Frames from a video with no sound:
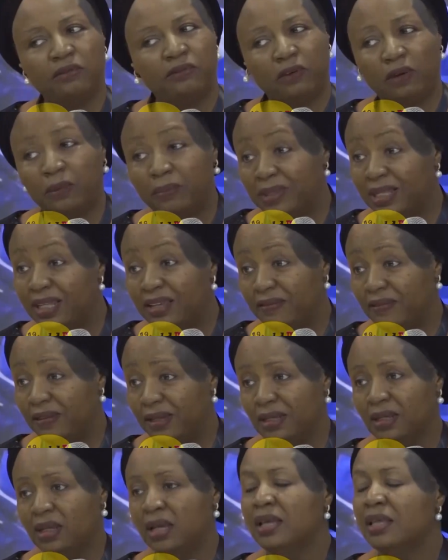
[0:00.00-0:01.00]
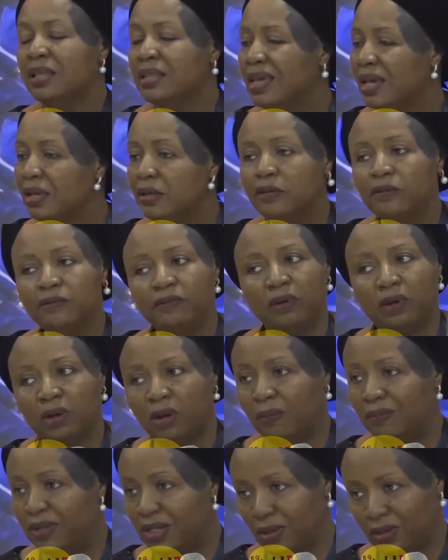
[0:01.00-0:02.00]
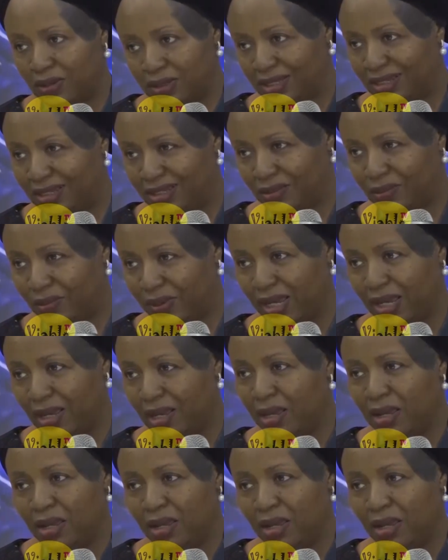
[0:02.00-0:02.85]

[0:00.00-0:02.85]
you for believing. Thank you for coming all this way.